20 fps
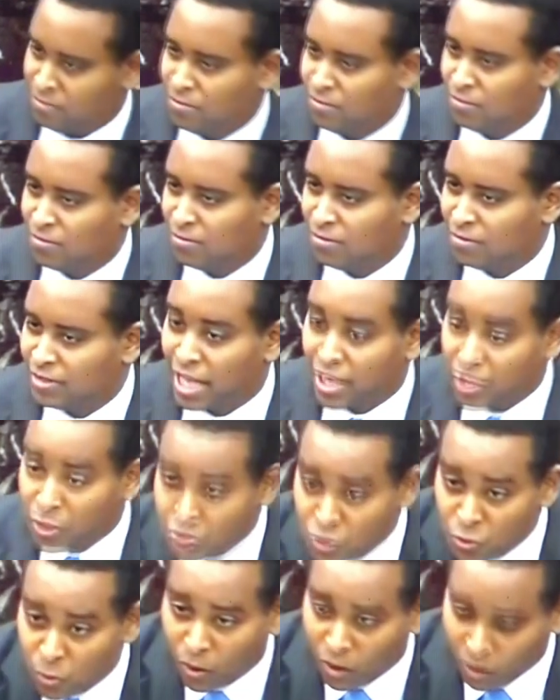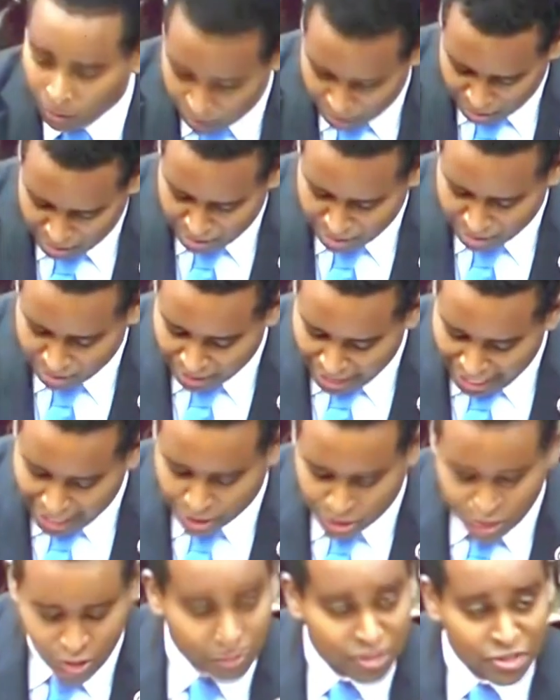That you all lack
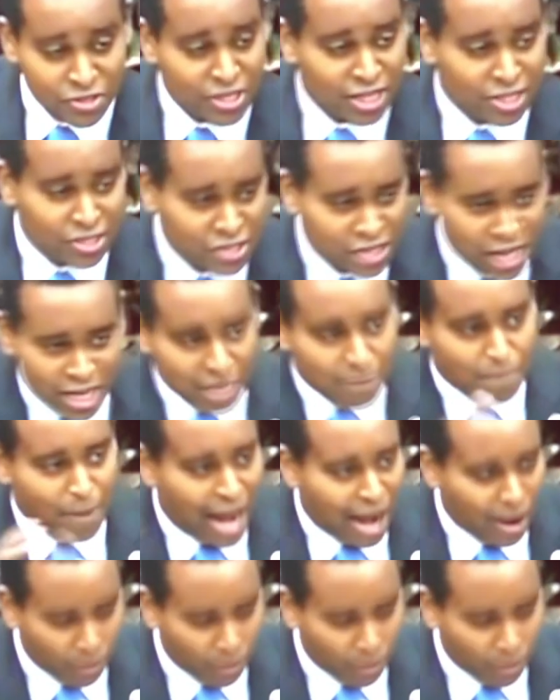jurisdiction, any power